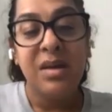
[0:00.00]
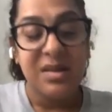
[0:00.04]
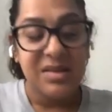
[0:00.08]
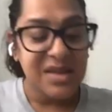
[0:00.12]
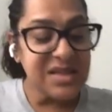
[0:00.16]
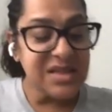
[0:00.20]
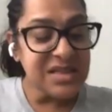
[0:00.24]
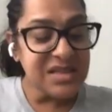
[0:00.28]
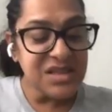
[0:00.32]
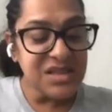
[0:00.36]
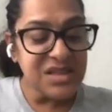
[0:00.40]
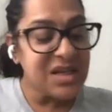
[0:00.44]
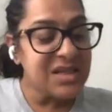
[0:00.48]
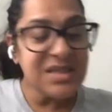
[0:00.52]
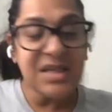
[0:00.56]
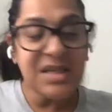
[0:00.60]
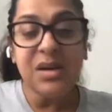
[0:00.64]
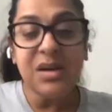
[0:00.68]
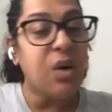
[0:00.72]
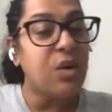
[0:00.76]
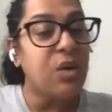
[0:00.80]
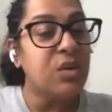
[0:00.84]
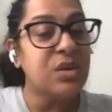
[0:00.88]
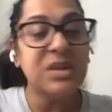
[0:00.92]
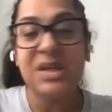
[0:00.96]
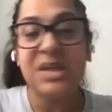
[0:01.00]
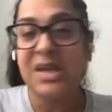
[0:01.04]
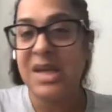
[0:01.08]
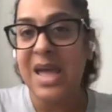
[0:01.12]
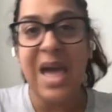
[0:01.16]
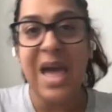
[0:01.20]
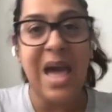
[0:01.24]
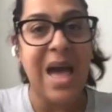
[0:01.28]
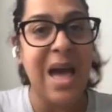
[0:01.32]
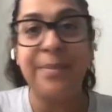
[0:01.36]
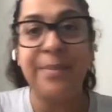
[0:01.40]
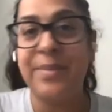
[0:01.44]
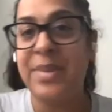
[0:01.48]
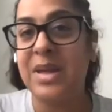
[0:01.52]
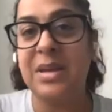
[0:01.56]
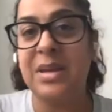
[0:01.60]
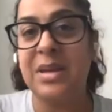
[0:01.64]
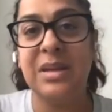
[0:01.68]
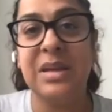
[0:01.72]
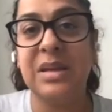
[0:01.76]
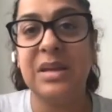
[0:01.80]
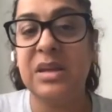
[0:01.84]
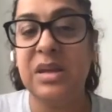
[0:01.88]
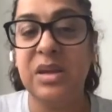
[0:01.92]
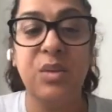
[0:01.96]
This doesn't only happen
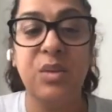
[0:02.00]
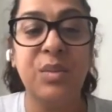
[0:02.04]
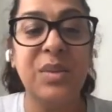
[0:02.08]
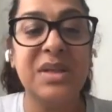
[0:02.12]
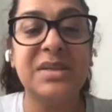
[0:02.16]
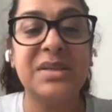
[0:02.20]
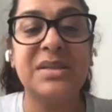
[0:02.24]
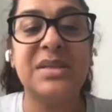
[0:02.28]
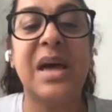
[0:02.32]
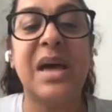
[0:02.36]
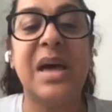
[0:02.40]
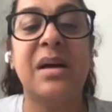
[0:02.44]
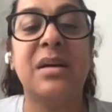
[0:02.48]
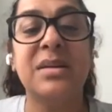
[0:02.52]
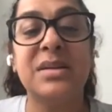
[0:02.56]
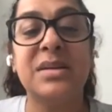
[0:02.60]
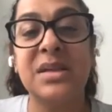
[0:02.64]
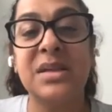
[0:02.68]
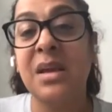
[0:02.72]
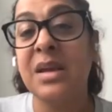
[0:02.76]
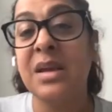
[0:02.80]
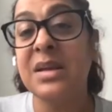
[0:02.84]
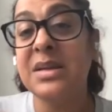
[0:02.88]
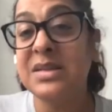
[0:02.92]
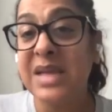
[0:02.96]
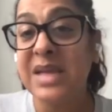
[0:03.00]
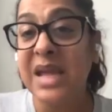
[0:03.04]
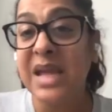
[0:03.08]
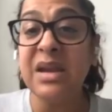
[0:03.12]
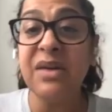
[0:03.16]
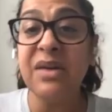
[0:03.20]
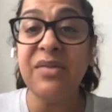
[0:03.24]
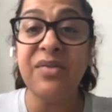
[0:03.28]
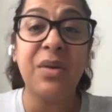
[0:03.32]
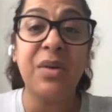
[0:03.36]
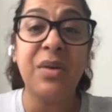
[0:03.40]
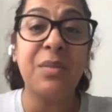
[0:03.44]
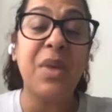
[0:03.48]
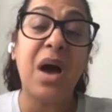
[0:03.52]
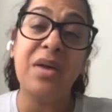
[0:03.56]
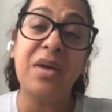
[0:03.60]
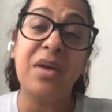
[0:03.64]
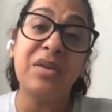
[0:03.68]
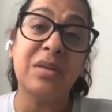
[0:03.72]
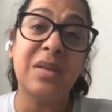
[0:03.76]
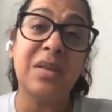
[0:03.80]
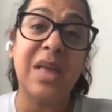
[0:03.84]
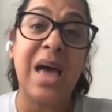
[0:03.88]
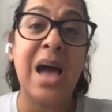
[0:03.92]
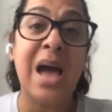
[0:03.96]
in human cells. Data from
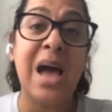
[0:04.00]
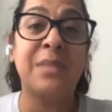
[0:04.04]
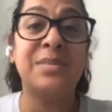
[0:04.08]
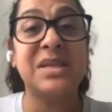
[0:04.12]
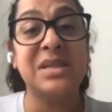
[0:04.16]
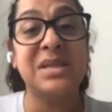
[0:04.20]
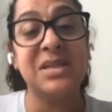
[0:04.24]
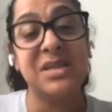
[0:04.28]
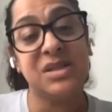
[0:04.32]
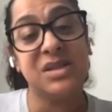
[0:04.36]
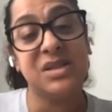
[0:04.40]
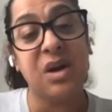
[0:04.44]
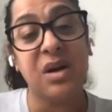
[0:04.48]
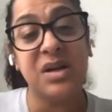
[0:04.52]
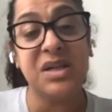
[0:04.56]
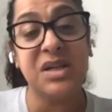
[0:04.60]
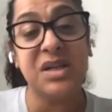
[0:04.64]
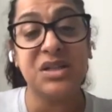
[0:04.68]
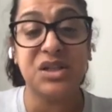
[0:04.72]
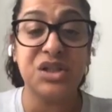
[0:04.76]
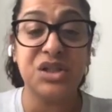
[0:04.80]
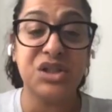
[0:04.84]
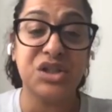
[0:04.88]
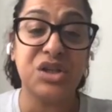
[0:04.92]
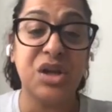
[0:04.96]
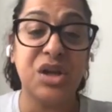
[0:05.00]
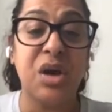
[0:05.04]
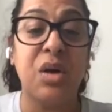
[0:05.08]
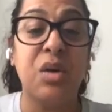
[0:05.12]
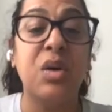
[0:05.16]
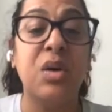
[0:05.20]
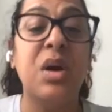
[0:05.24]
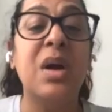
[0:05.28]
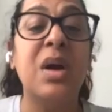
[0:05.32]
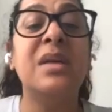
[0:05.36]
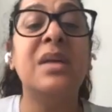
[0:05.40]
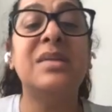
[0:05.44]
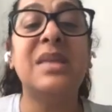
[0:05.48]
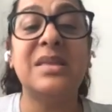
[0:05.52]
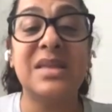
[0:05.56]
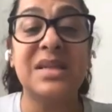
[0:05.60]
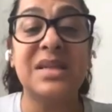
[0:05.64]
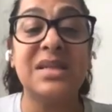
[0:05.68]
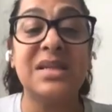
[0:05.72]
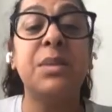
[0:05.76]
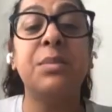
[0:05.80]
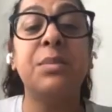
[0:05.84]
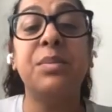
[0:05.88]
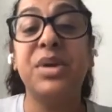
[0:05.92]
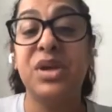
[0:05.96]
other labs is starting to show that
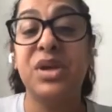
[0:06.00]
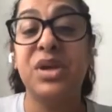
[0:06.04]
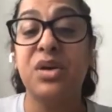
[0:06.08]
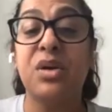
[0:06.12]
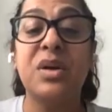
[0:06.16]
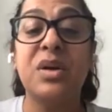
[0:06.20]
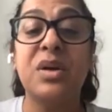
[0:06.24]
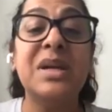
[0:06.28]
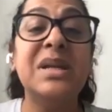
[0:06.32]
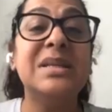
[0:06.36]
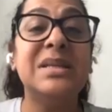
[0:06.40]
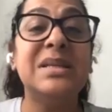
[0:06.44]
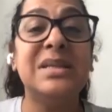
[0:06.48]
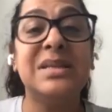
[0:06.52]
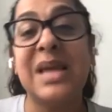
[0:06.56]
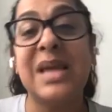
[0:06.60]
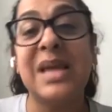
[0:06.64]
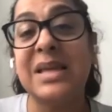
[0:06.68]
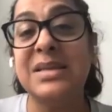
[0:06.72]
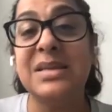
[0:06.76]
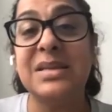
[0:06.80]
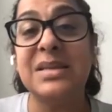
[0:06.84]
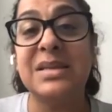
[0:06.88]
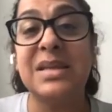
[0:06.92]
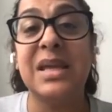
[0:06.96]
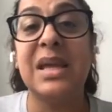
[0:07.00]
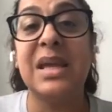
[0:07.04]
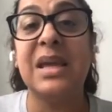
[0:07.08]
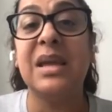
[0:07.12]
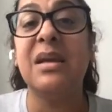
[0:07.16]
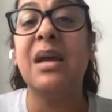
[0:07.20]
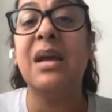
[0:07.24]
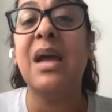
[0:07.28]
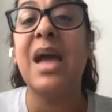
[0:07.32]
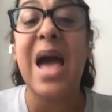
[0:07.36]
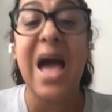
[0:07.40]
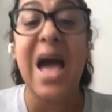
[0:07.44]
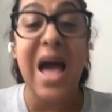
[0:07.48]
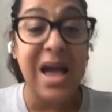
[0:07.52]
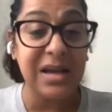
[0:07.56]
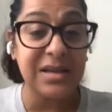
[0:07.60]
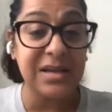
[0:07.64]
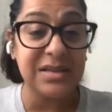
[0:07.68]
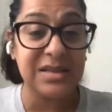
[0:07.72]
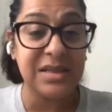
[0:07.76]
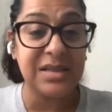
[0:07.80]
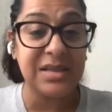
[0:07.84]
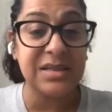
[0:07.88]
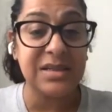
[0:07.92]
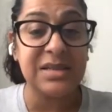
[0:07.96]
this purine sensing
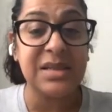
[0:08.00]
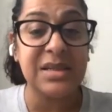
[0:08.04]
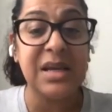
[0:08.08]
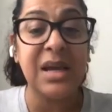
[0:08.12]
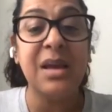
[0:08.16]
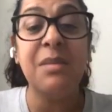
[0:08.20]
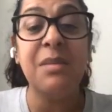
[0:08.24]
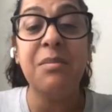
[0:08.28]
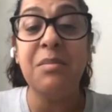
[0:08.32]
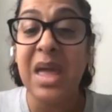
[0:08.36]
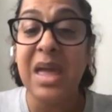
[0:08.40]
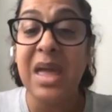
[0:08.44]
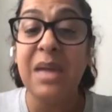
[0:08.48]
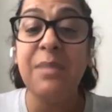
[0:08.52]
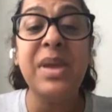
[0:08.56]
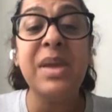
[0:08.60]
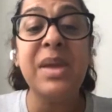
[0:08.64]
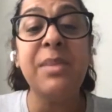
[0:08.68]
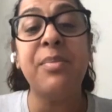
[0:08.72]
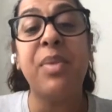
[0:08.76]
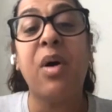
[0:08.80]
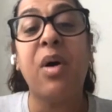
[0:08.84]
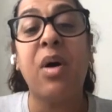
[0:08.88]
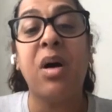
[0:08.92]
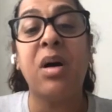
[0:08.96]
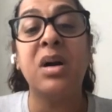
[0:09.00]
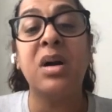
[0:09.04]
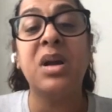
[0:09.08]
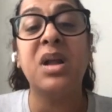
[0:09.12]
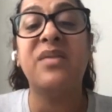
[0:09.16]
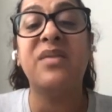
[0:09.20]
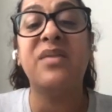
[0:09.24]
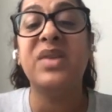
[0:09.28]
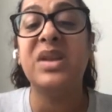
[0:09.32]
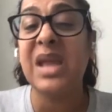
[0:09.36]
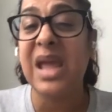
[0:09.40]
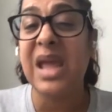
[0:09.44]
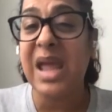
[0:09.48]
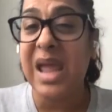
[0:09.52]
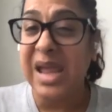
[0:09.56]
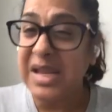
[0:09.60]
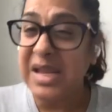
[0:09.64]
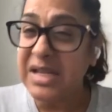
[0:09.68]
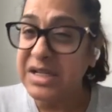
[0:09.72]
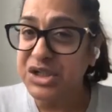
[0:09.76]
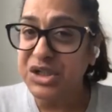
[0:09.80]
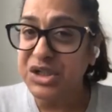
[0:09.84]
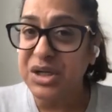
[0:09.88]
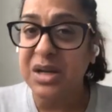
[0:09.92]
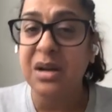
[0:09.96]
axis may be part of an
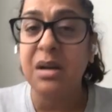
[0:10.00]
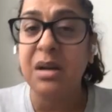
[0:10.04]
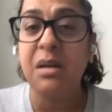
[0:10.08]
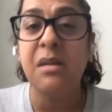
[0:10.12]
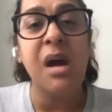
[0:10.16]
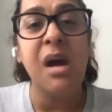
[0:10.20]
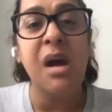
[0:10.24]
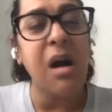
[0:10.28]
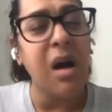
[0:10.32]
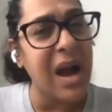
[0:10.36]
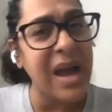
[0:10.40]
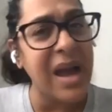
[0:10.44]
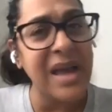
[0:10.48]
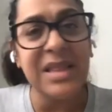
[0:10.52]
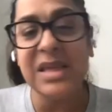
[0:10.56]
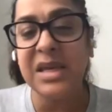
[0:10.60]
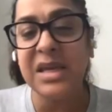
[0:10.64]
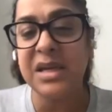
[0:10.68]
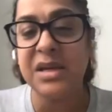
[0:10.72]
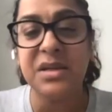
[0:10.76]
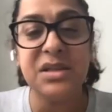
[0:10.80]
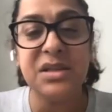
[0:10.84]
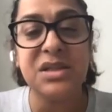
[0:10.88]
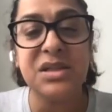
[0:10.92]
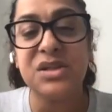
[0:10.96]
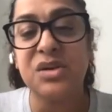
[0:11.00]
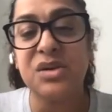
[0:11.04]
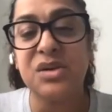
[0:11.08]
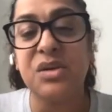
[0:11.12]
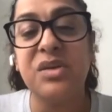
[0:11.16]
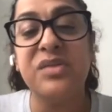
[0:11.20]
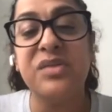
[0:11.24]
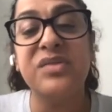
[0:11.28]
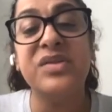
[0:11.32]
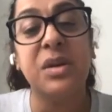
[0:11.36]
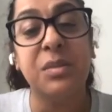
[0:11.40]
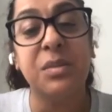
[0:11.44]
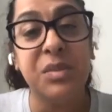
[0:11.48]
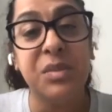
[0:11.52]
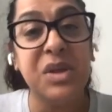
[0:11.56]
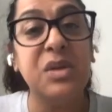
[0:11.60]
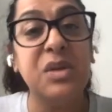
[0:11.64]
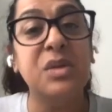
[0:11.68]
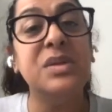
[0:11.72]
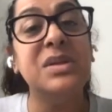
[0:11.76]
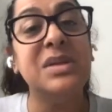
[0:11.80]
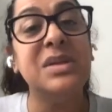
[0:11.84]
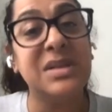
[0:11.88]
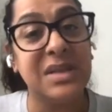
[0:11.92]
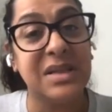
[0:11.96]
ancient highly conserved
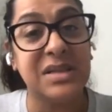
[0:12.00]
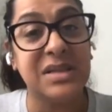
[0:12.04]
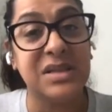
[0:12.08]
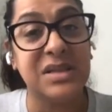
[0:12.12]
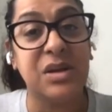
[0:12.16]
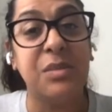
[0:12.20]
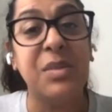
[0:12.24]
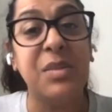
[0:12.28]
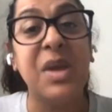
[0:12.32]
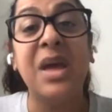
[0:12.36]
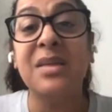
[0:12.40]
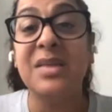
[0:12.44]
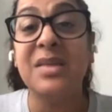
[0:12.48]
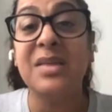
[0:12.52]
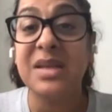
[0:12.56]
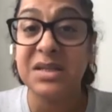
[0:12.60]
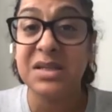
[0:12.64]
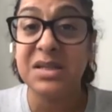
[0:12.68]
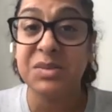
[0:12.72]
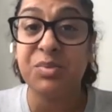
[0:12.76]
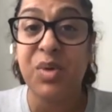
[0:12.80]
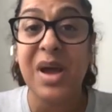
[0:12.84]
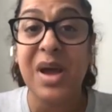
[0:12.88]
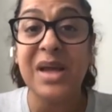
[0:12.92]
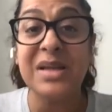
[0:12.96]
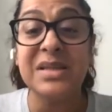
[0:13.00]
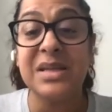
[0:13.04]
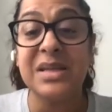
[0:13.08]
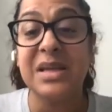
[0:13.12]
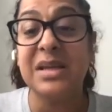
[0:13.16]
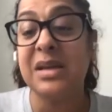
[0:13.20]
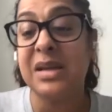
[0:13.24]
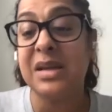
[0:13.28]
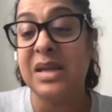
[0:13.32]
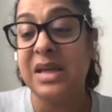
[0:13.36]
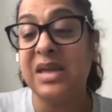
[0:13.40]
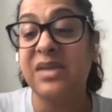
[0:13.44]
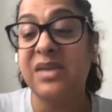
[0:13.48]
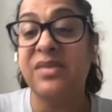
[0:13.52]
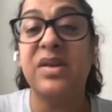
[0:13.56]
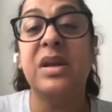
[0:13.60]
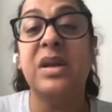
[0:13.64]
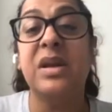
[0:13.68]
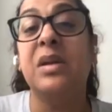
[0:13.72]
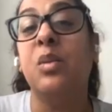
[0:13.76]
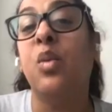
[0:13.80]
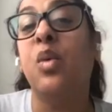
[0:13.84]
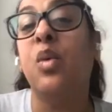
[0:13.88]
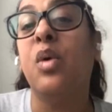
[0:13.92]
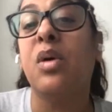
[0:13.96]
immune system that is present even
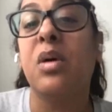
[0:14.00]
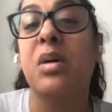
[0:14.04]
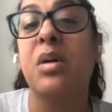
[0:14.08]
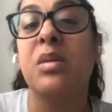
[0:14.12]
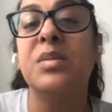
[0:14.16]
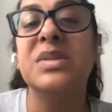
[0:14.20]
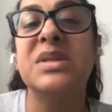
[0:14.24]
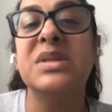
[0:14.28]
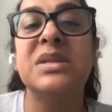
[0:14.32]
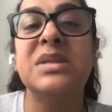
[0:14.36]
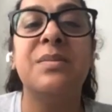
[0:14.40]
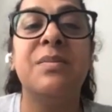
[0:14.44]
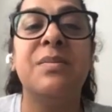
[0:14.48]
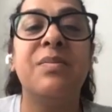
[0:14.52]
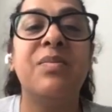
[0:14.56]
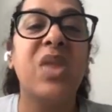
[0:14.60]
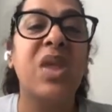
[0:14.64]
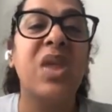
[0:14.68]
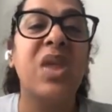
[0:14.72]
in worms.